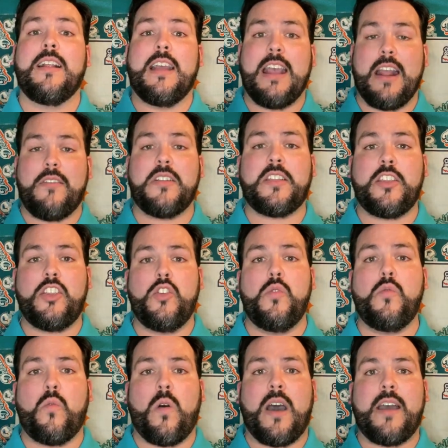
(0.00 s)
Everything
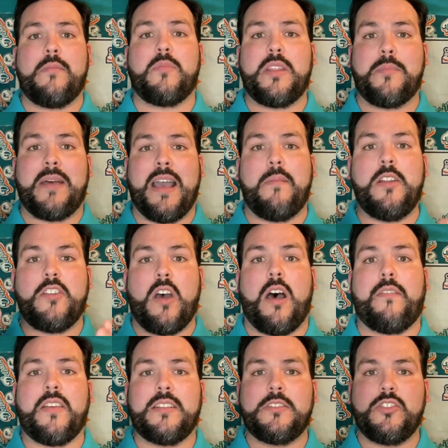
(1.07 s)
you want with the Miami
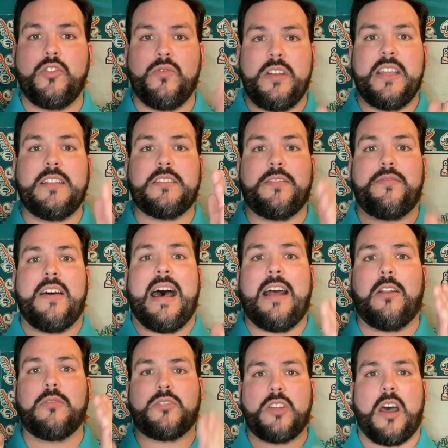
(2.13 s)
Dolphins, you need to
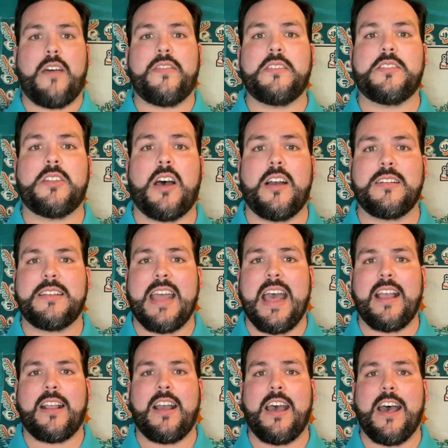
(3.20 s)
follow
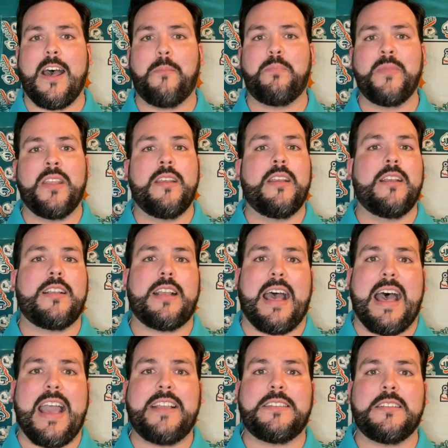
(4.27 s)
dolphinstalk.com.
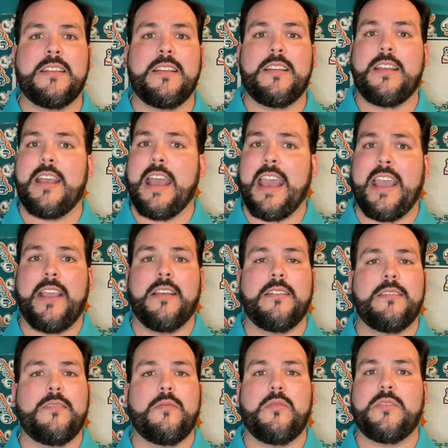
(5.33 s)
Guys, hey,
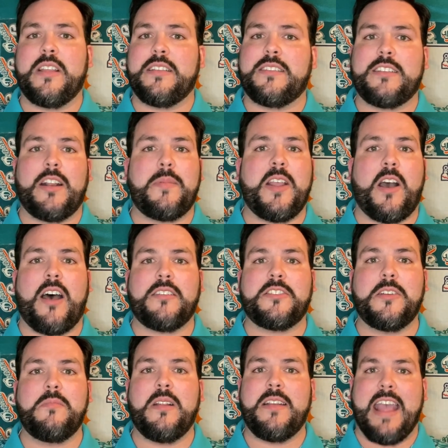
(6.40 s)
this is going to be
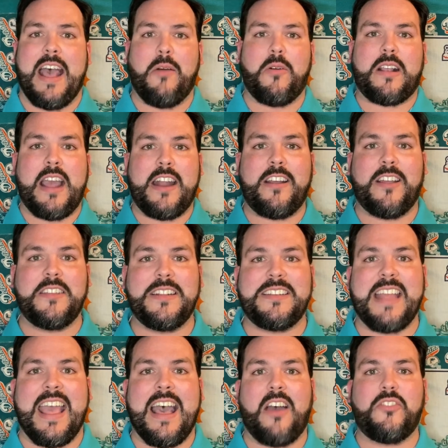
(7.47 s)
awesome. Now we're kind of on the
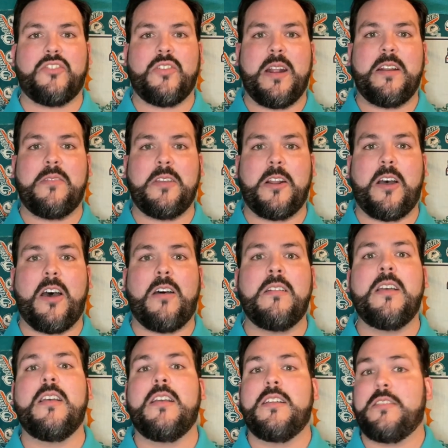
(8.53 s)
downtrend of it
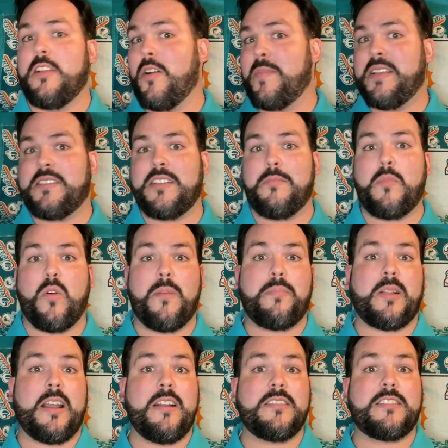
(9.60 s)
all. There will be some more
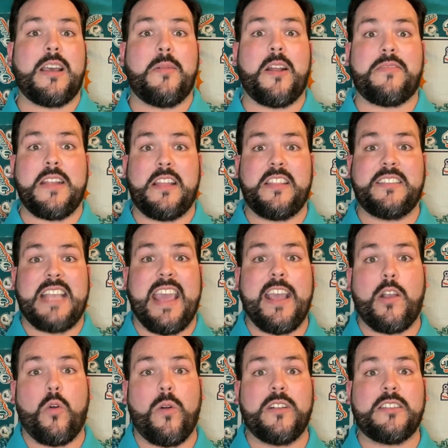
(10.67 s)
players coming off. Now these
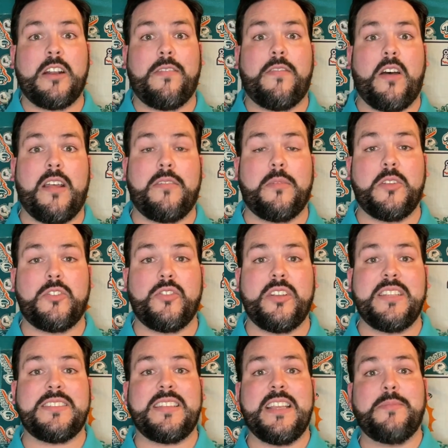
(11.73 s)
acorns that are falling from the
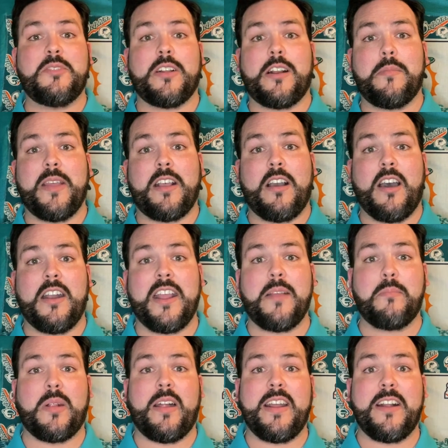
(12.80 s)
trees, teams are going to be
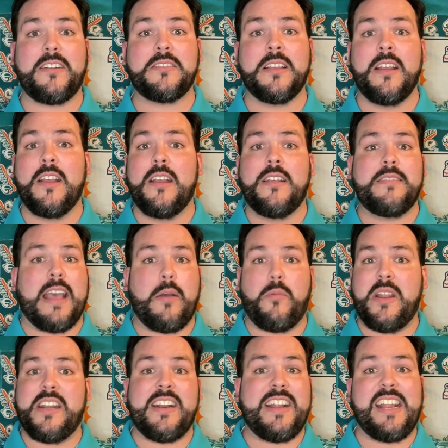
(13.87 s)
cutting players that
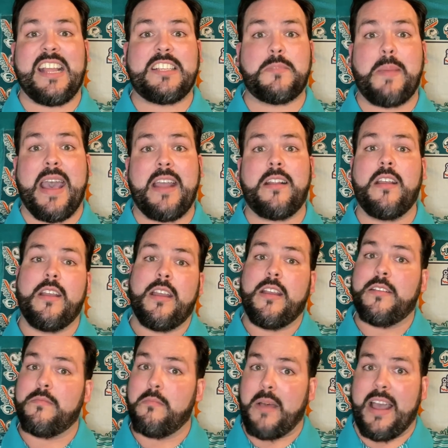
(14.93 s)
we didn't expect.
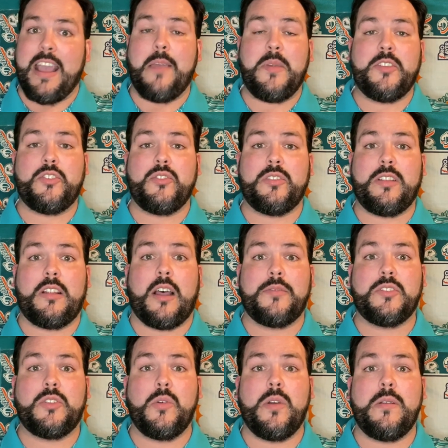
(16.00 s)
Miami
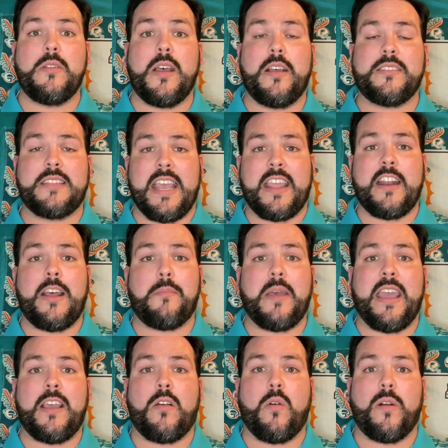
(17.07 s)
loves taking up
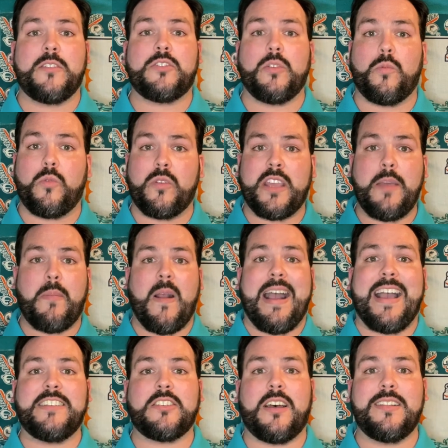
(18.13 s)
acorns, so we'll keep our
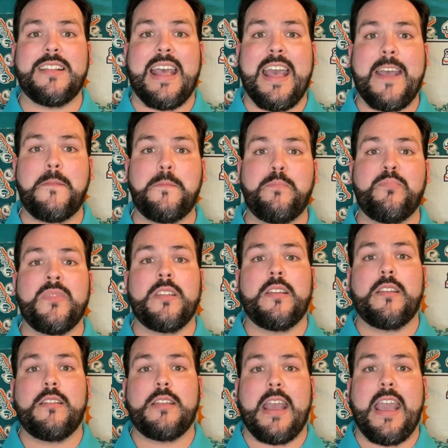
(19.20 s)
eyes on that.
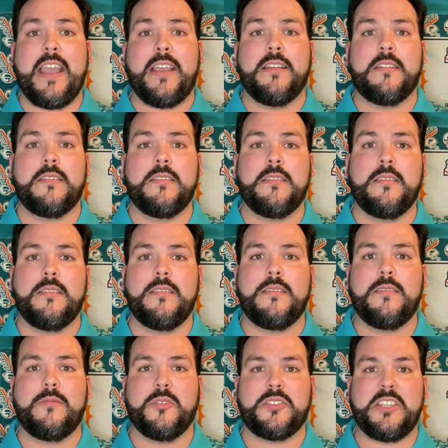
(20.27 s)
Hey,
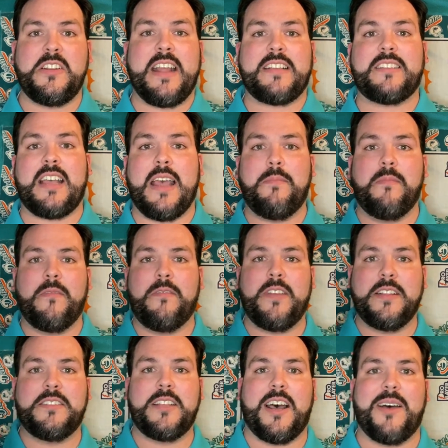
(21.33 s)
we'll see you next time.
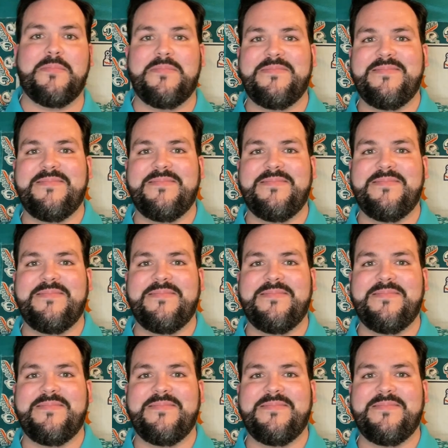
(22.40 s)
Fins up.